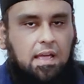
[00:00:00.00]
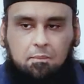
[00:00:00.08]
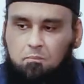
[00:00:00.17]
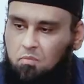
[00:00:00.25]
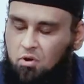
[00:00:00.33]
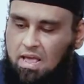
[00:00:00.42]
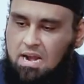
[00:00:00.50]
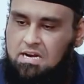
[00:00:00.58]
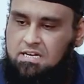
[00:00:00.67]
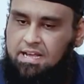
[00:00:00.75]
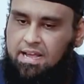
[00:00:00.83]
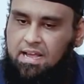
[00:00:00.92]
in
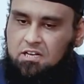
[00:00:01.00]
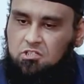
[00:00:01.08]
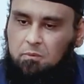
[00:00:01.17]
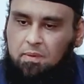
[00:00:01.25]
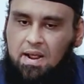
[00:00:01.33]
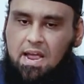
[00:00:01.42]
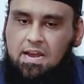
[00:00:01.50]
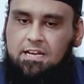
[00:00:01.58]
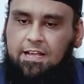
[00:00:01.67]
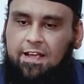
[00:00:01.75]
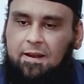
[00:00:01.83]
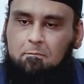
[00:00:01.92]
morality, in
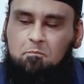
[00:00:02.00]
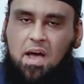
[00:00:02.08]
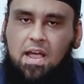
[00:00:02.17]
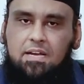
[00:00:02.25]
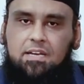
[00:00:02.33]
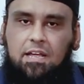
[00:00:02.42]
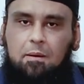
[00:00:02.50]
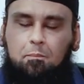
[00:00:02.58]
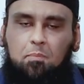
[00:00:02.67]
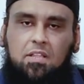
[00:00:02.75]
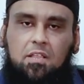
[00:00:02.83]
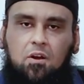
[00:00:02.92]
sobriety, in piety,
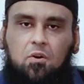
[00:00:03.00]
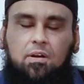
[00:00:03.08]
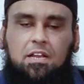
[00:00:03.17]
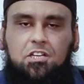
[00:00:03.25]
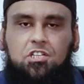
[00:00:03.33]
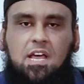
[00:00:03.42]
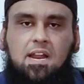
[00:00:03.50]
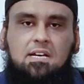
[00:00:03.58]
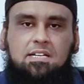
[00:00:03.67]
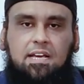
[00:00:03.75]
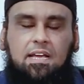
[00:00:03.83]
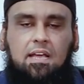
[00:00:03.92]
in brotherhood, in
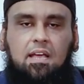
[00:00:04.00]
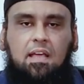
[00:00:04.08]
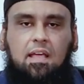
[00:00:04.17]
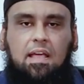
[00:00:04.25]
charity,